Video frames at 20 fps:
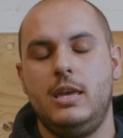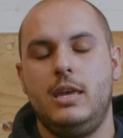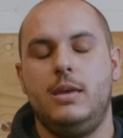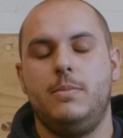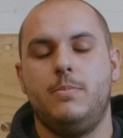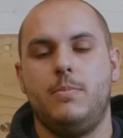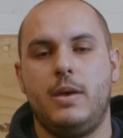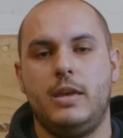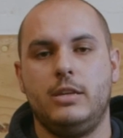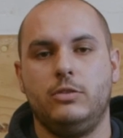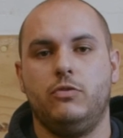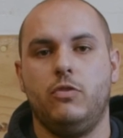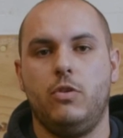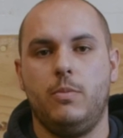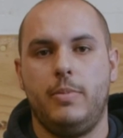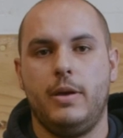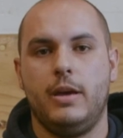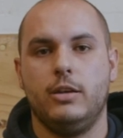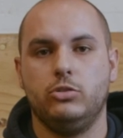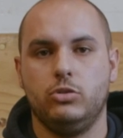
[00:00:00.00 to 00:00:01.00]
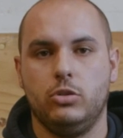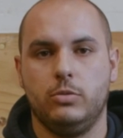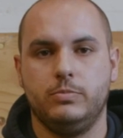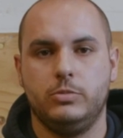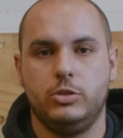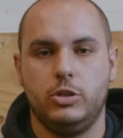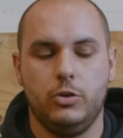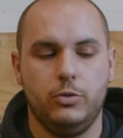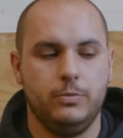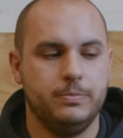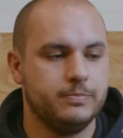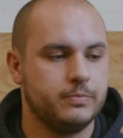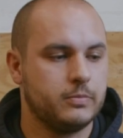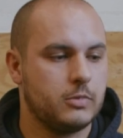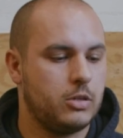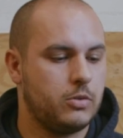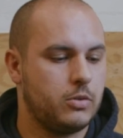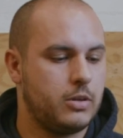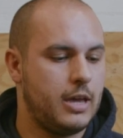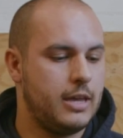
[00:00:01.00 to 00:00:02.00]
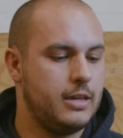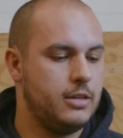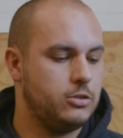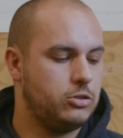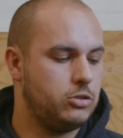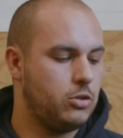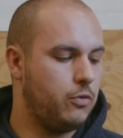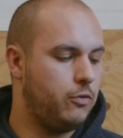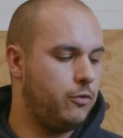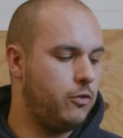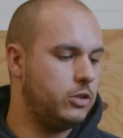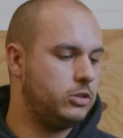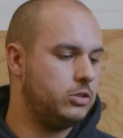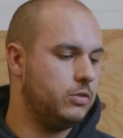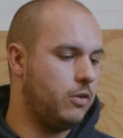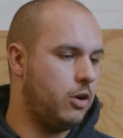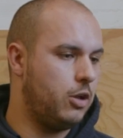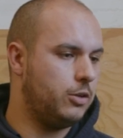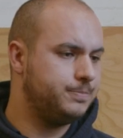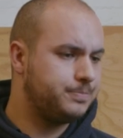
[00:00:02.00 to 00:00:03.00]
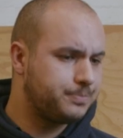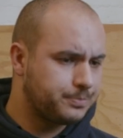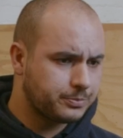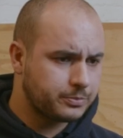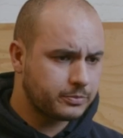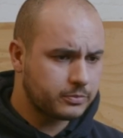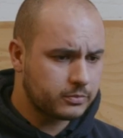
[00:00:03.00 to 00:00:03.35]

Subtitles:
it makes for a better job too. Okay, so first of all,